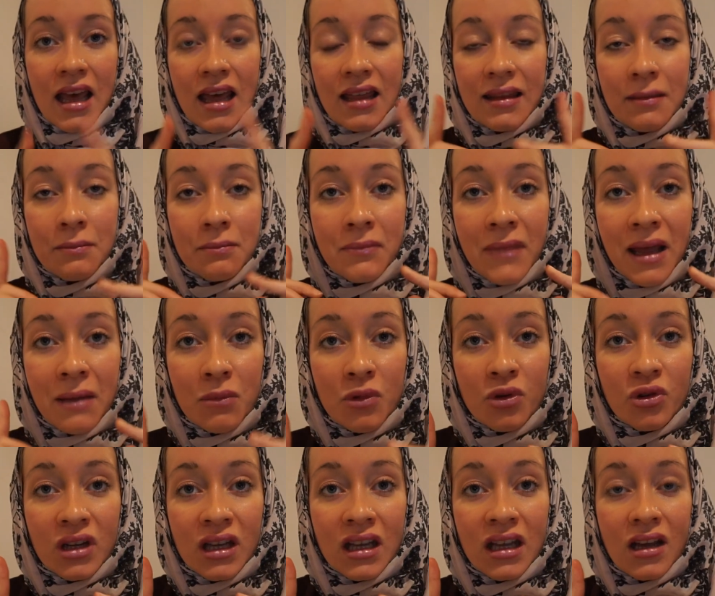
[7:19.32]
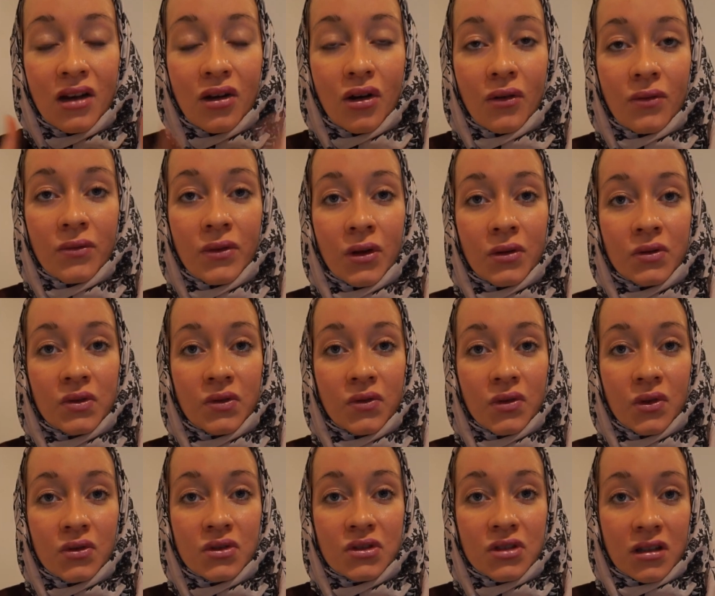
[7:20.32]
the memory of those
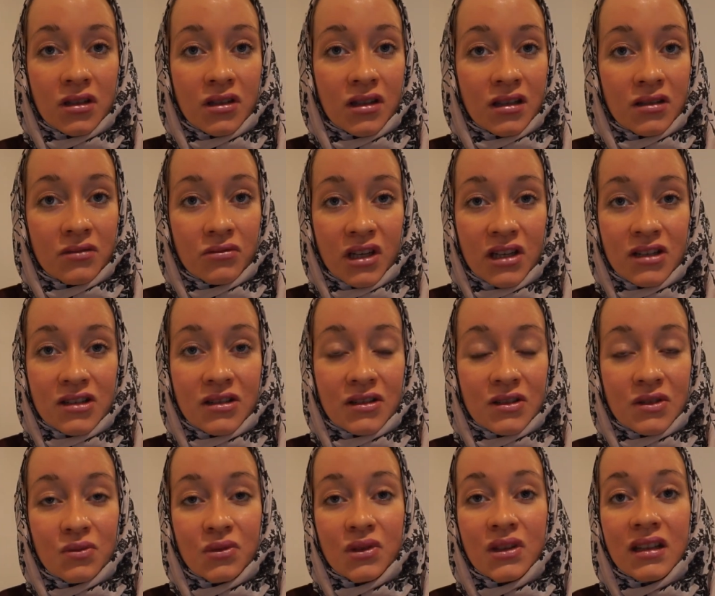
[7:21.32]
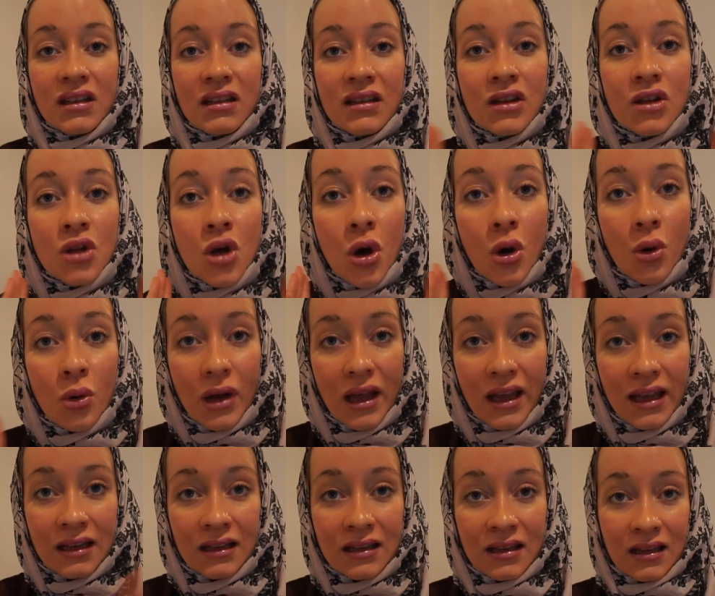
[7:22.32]
future generations wouldn't know
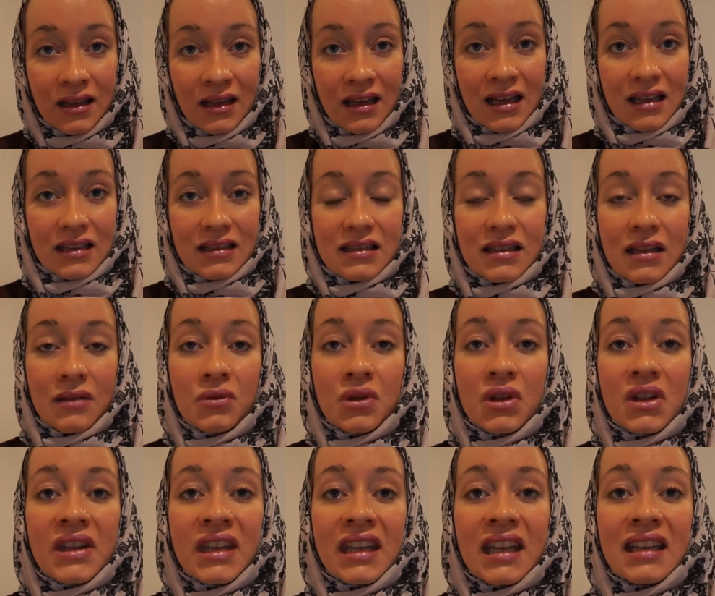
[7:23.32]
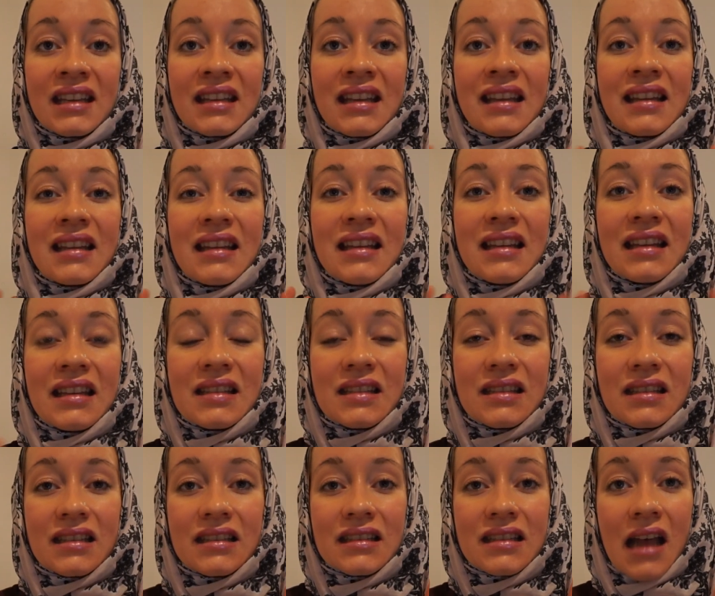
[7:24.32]
anything else. They would think that this
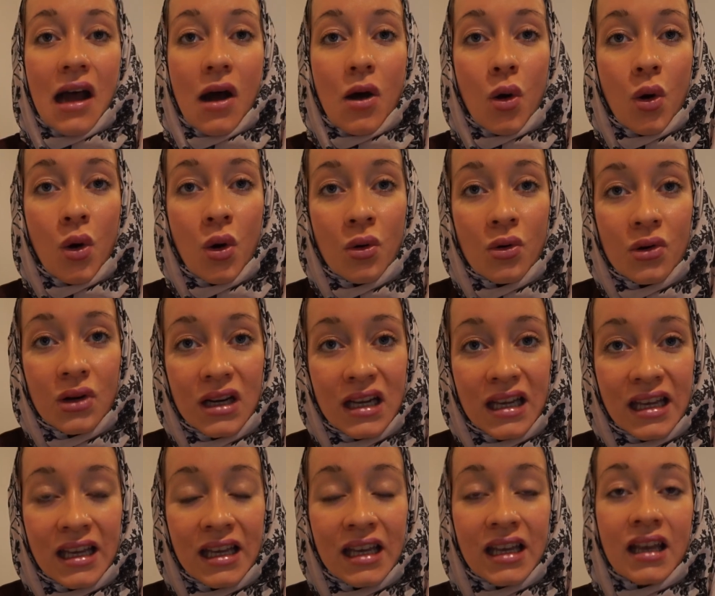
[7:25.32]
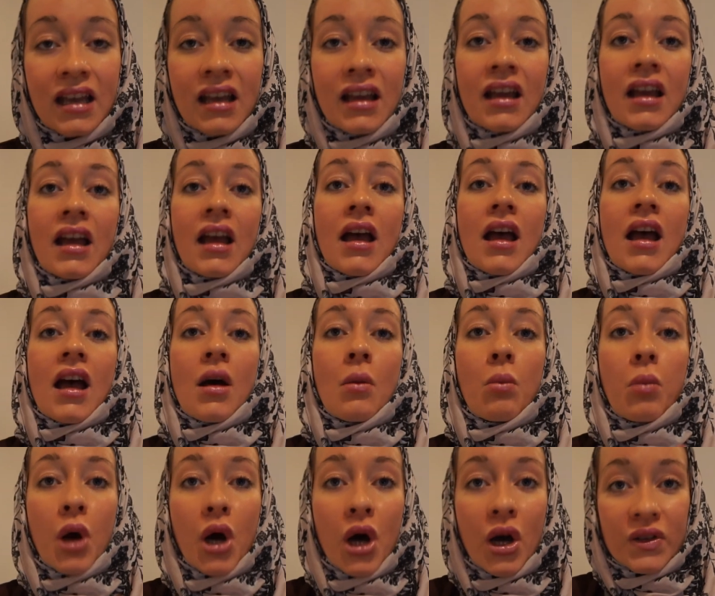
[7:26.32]
is the only
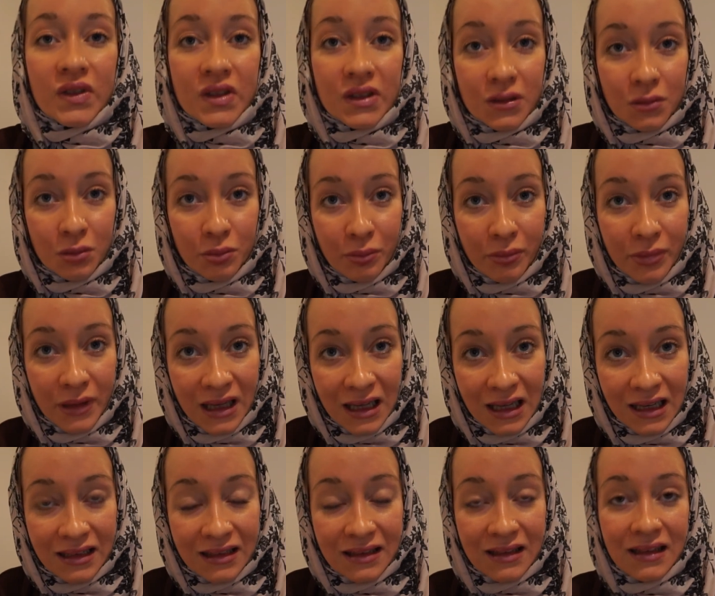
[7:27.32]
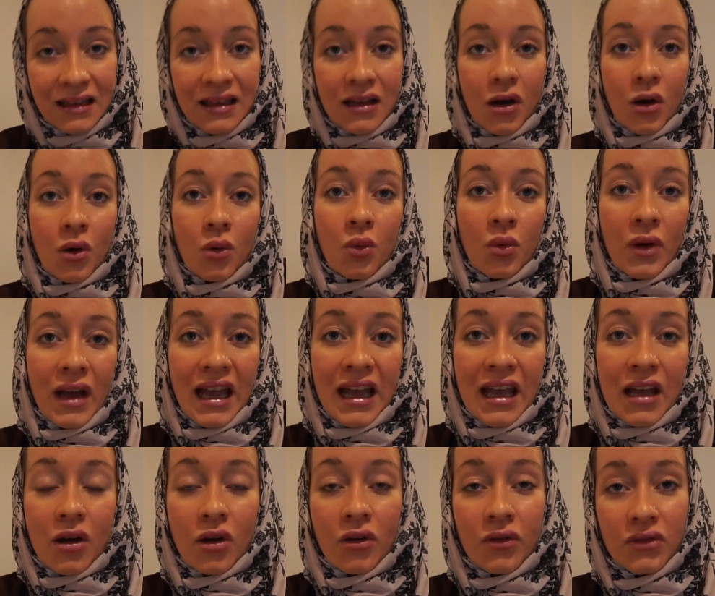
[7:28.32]
possibility or
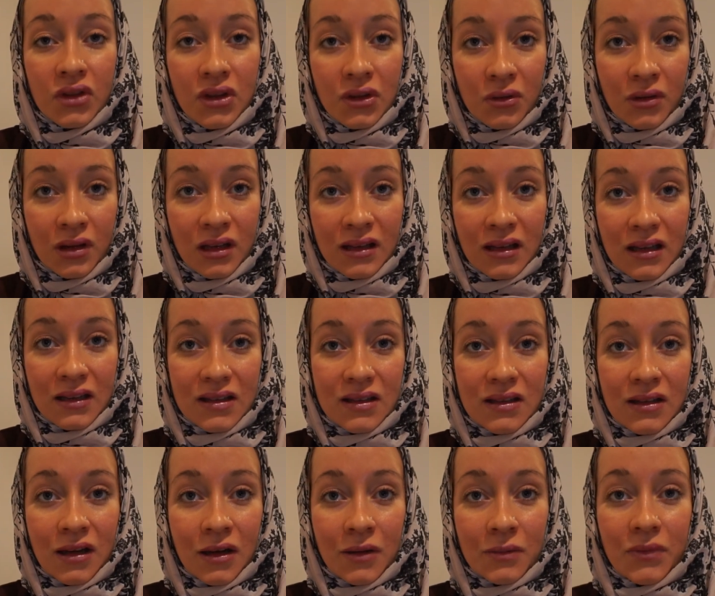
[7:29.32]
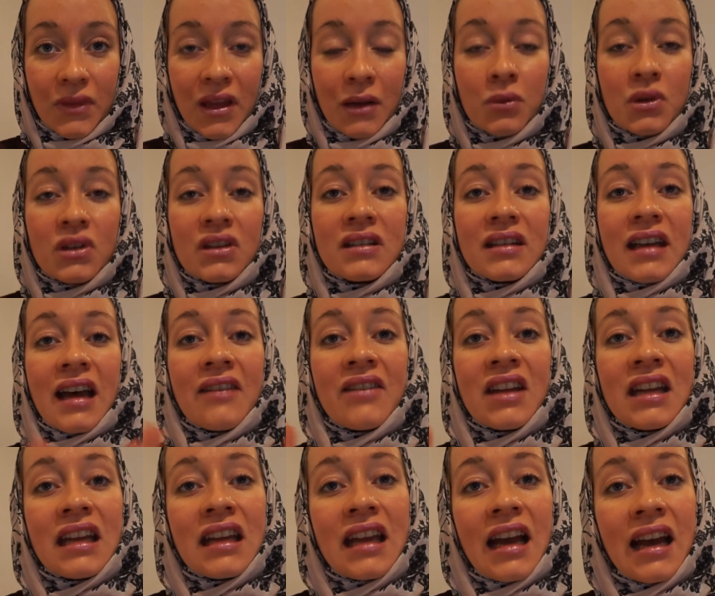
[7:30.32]
way of doing this, you know. They wouldn't have
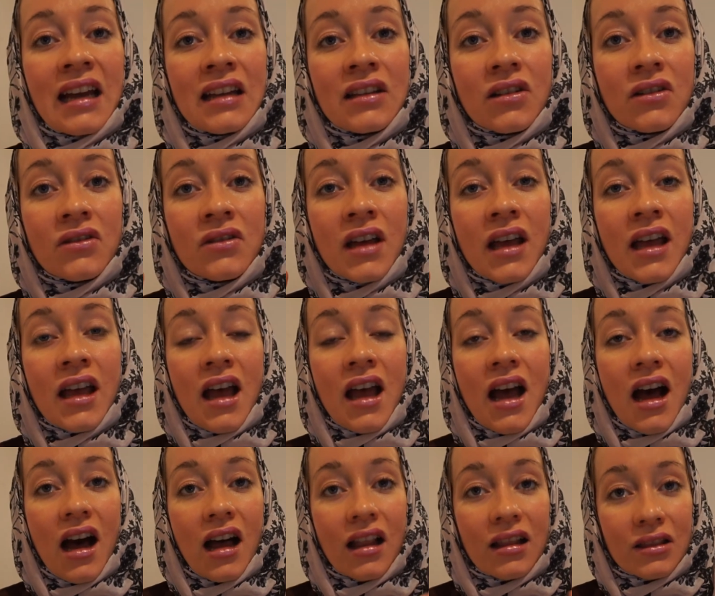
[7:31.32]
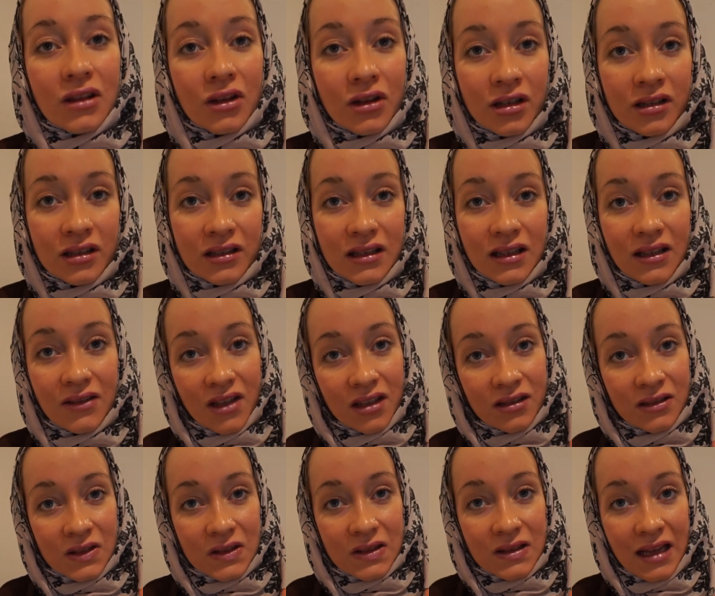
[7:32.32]
any kind of alternative
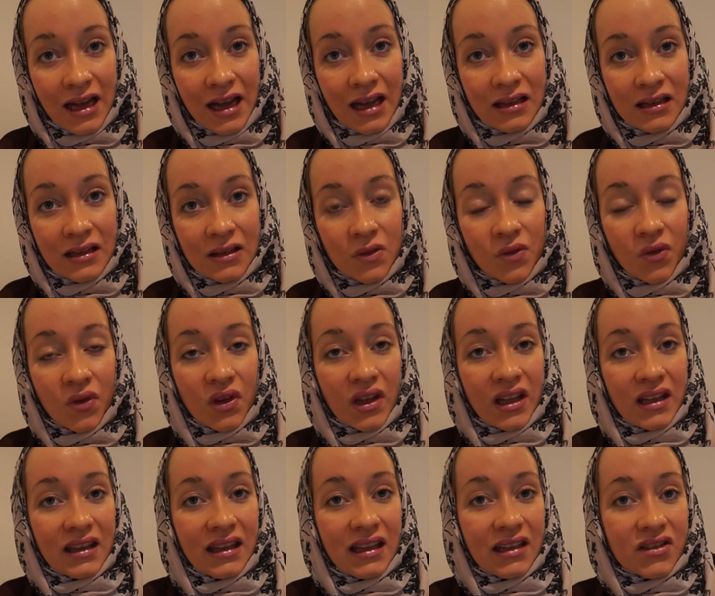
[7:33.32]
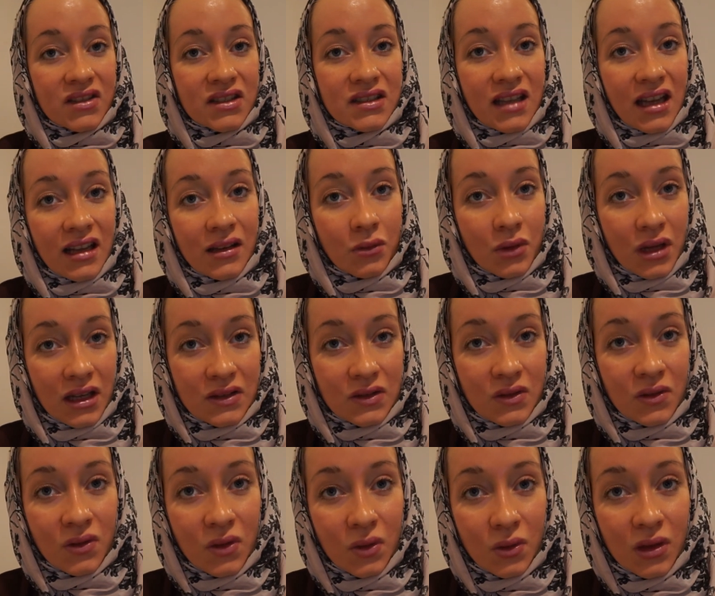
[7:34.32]
understandings for that there is other ways
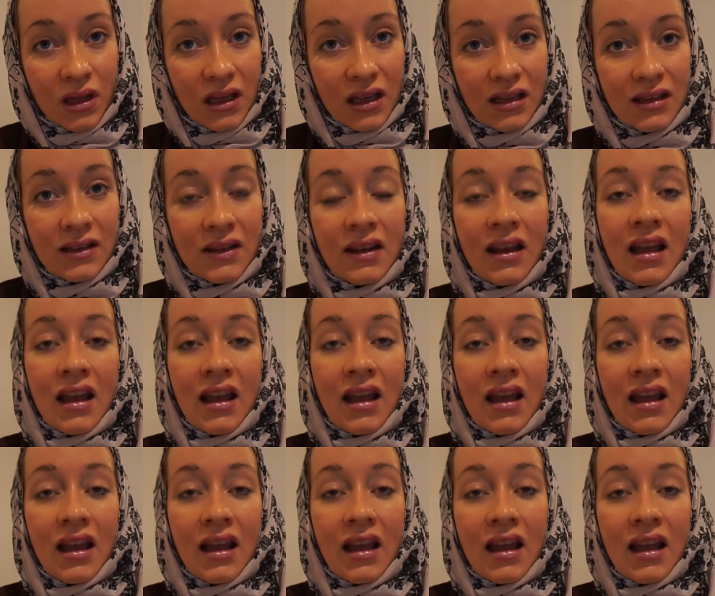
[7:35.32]
of doing it.